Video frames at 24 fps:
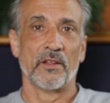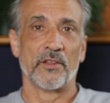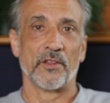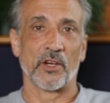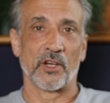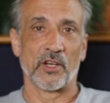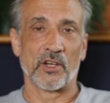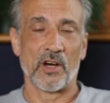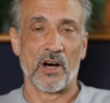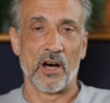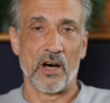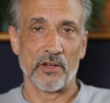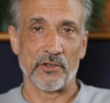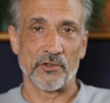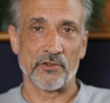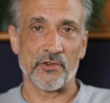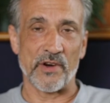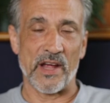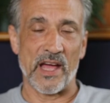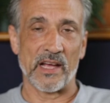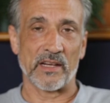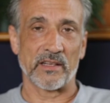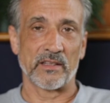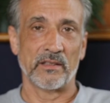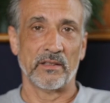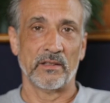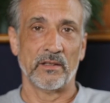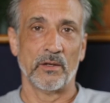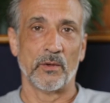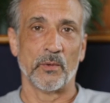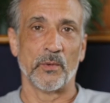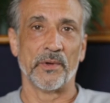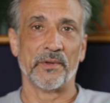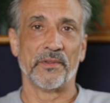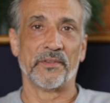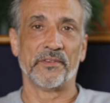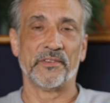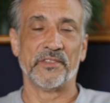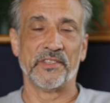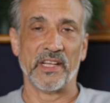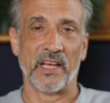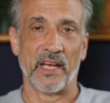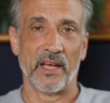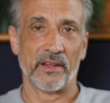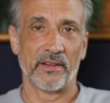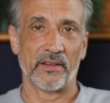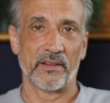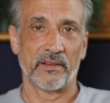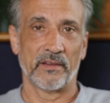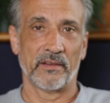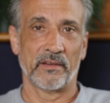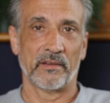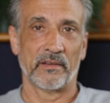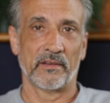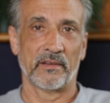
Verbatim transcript: The contract with death.